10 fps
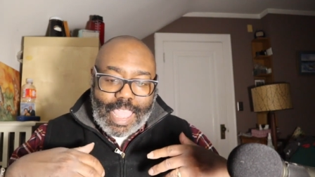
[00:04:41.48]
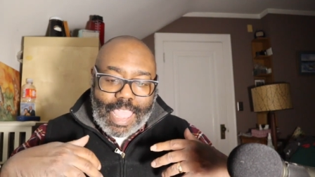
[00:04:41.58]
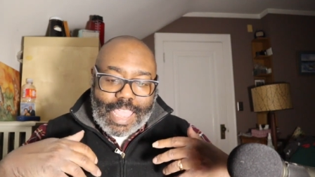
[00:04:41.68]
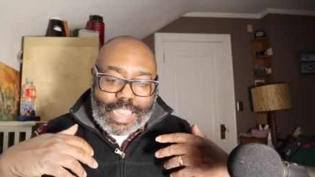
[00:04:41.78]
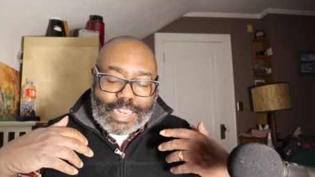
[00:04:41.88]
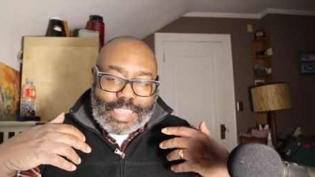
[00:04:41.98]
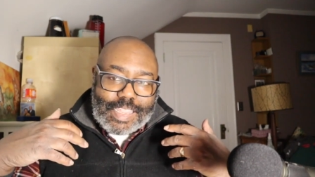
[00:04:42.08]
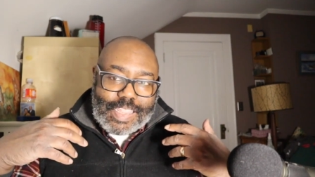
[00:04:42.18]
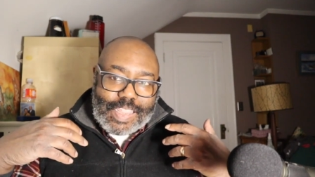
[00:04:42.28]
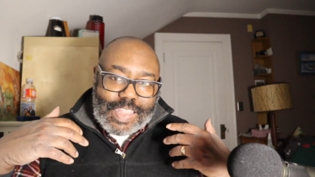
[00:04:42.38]
And
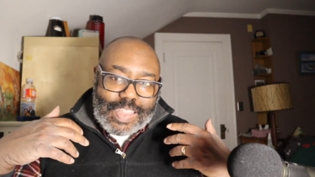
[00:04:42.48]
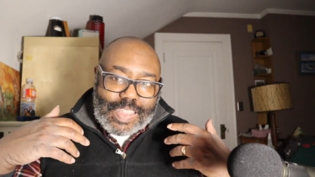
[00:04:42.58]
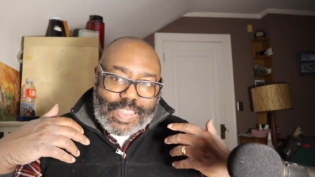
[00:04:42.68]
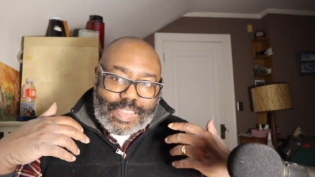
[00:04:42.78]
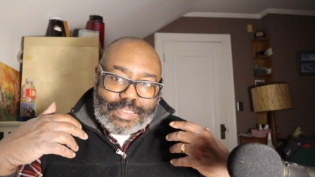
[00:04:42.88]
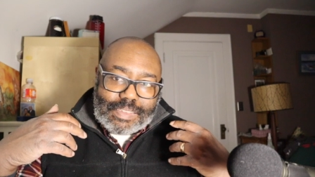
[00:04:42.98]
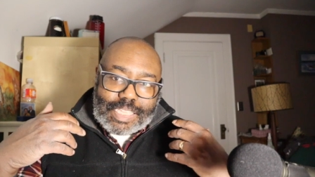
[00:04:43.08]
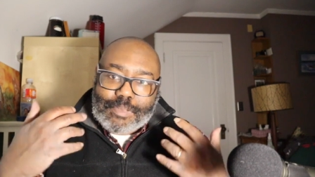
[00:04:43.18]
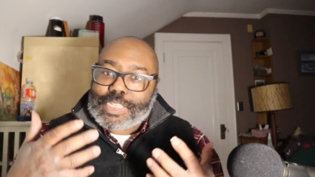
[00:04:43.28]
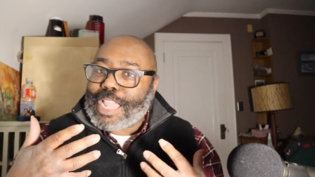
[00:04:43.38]

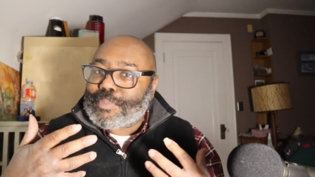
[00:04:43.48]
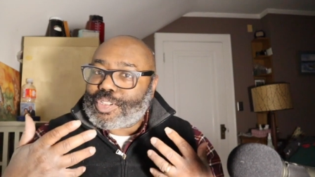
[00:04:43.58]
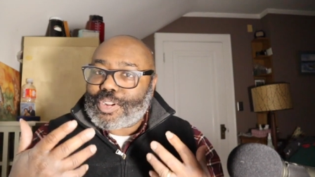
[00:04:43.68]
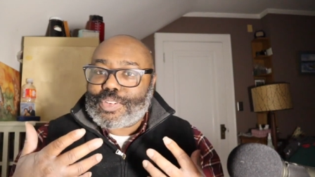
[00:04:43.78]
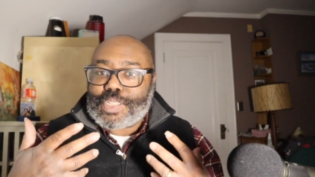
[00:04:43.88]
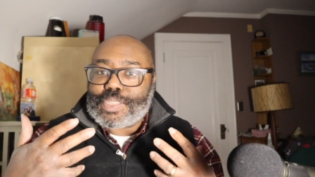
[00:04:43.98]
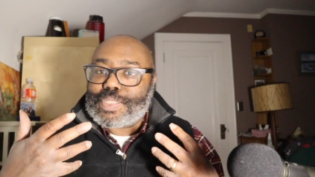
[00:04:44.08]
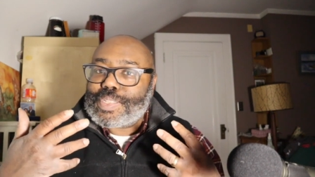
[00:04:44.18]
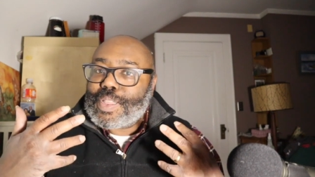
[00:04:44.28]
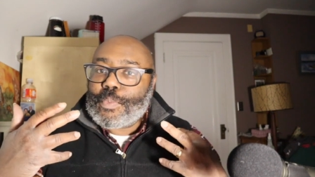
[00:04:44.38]
sometimes
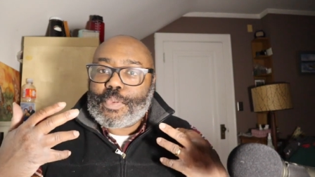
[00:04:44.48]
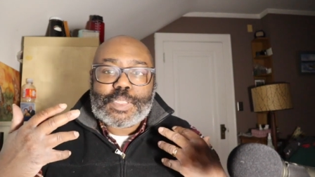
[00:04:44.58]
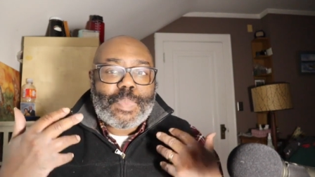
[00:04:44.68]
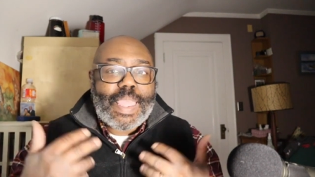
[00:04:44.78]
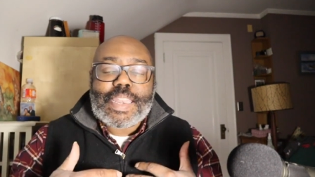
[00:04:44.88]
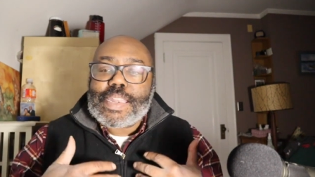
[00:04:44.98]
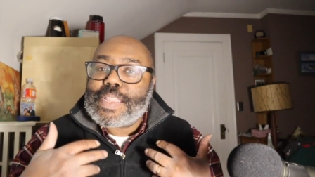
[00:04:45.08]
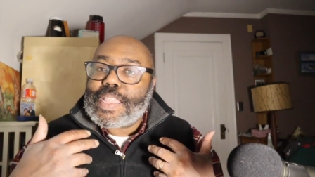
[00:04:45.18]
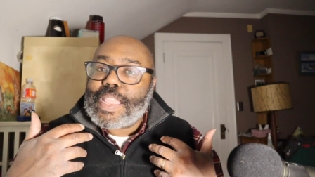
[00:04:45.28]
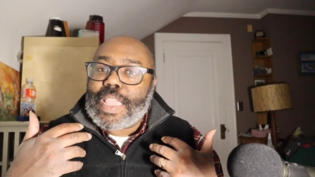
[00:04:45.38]
churches will
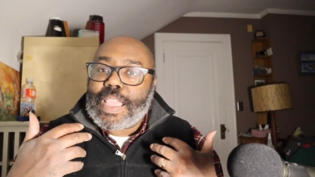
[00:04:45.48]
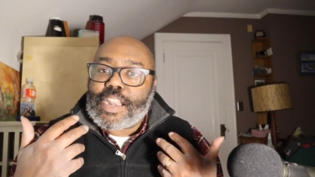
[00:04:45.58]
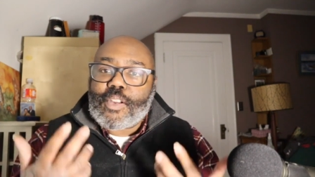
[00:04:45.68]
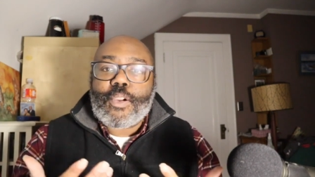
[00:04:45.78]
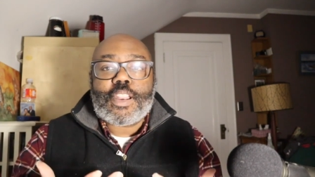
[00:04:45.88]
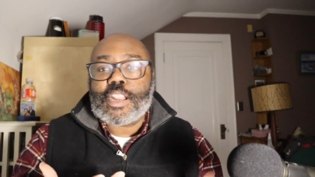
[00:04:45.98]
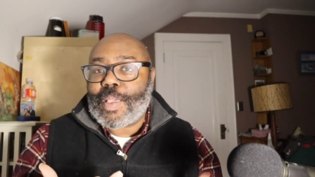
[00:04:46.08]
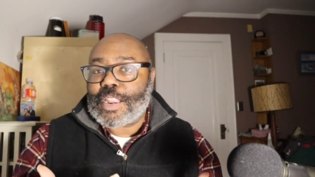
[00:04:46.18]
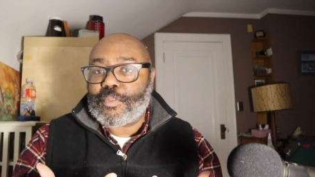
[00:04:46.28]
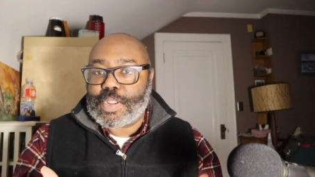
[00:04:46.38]
spend an inordinate
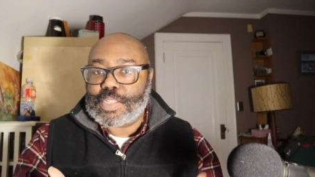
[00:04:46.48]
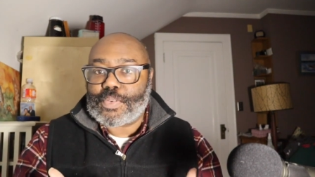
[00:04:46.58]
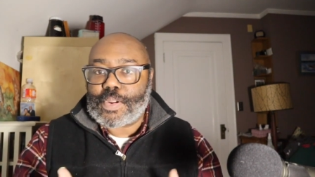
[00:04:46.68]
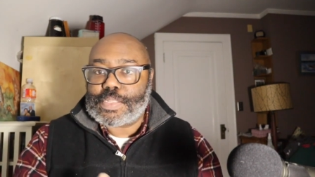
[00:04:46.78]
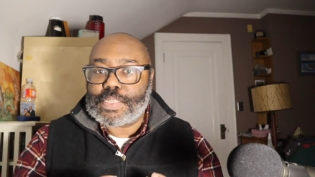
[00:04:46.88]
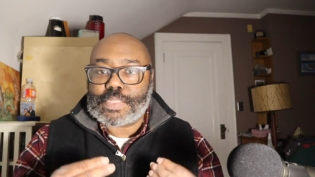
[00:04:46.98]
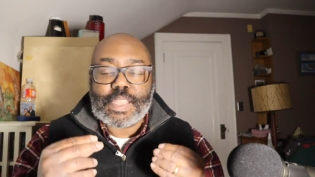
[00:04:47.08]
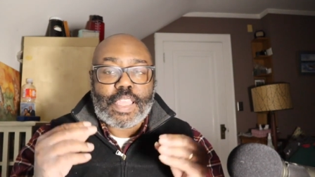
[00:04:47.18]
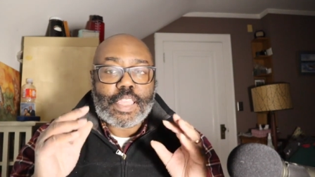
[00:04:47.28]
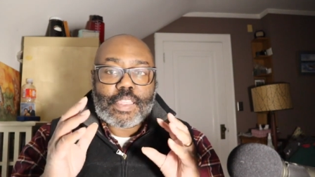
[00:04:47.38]
amount of
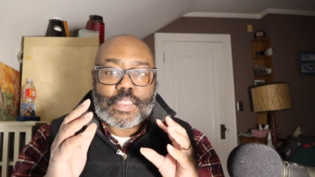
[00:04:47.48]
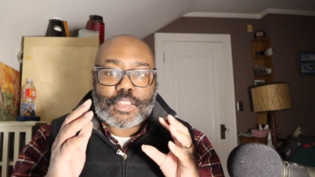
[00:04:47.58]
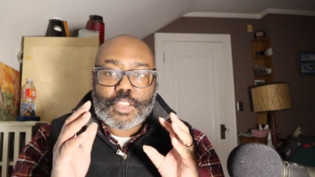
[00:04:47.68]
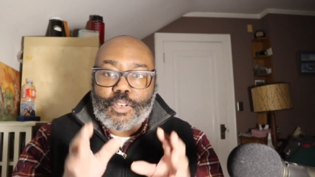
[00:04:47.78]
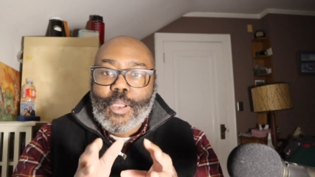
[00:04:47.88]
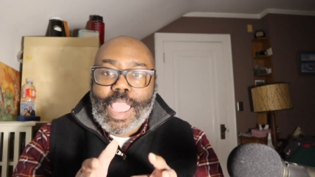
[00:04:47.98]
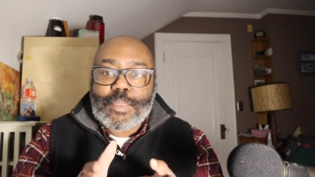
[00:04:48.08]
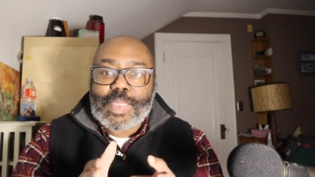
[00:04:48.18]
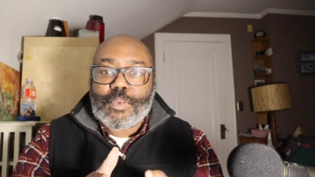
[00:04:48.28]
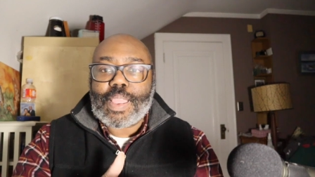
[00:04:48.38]
resources to try
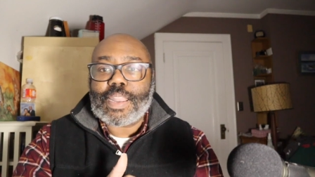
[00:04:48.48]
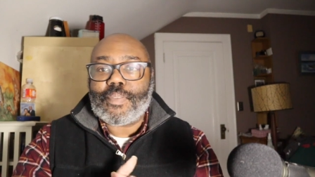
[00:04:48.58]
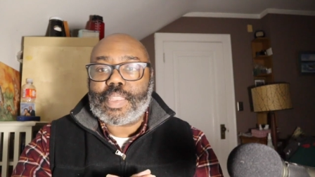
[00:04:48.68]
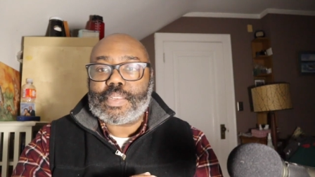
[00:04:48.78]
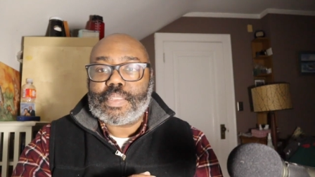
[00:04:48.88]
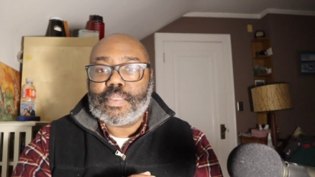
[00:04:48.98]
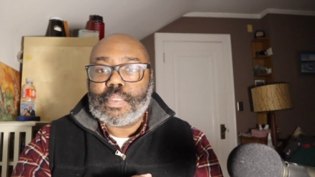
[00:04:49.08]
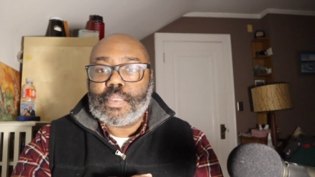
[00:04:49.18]
to be relevant.